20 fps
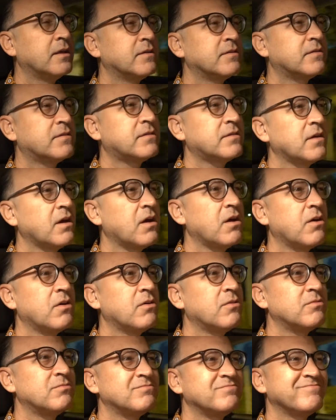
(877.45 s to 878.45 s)

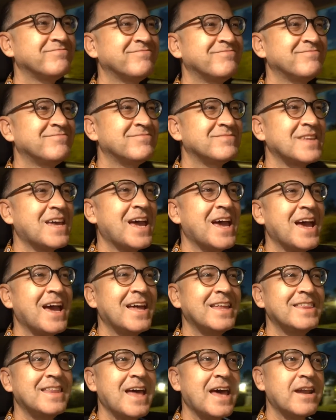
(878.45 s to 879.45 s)
So, mm,
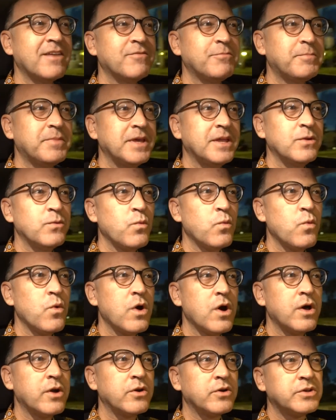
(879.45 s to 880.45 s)
had that have been
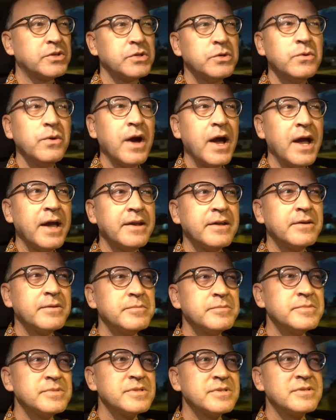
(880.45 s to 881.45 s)
one or two
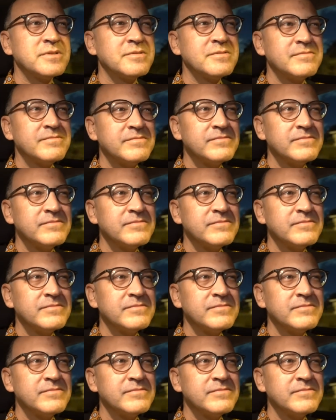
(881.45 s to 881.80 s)
items,